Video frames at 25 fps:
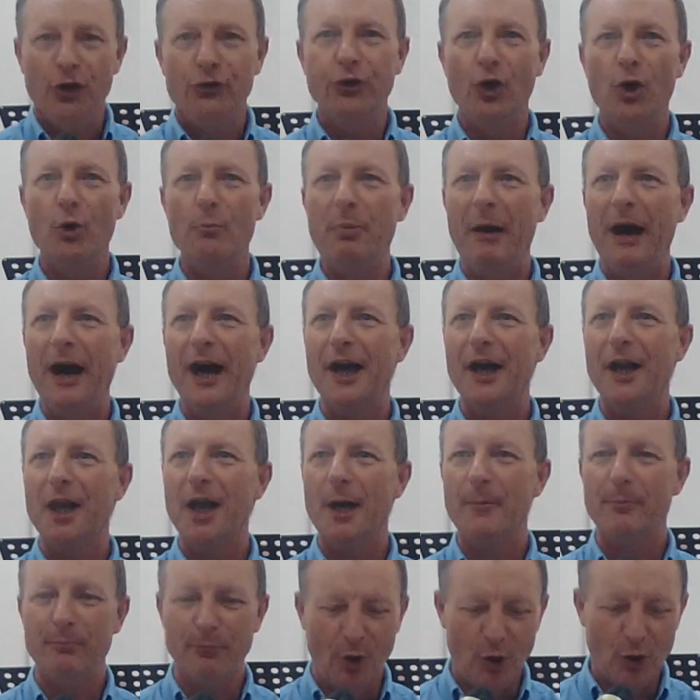So pile
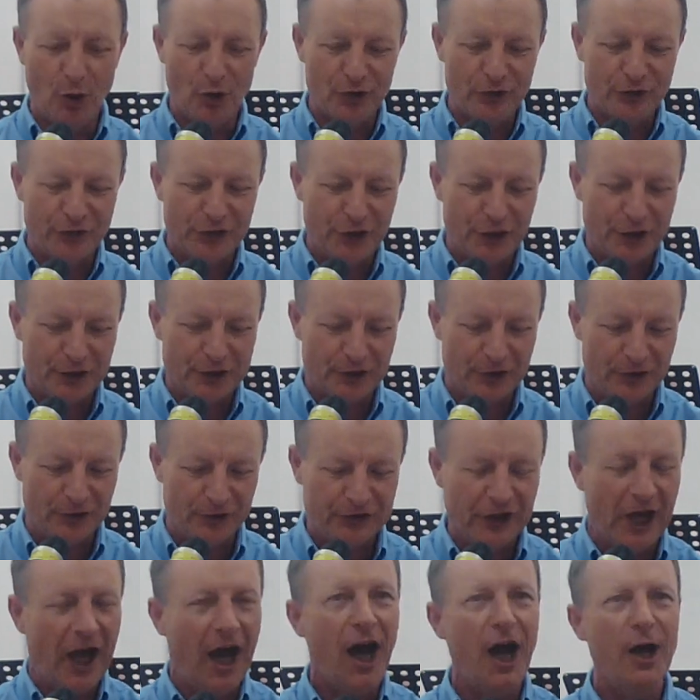up more
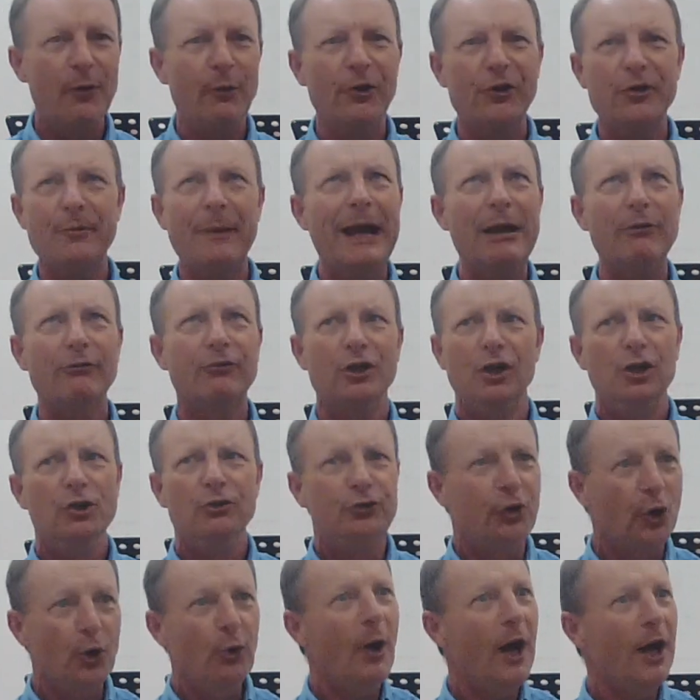turtles. I want about
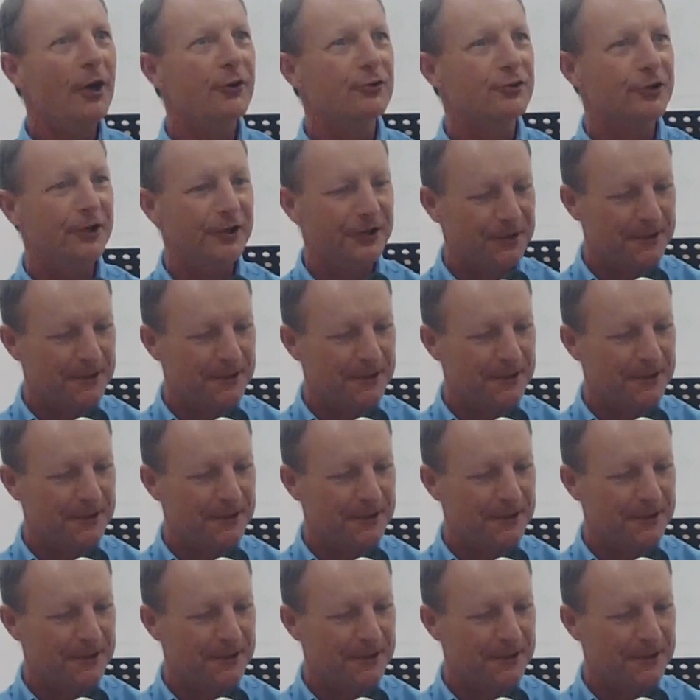200.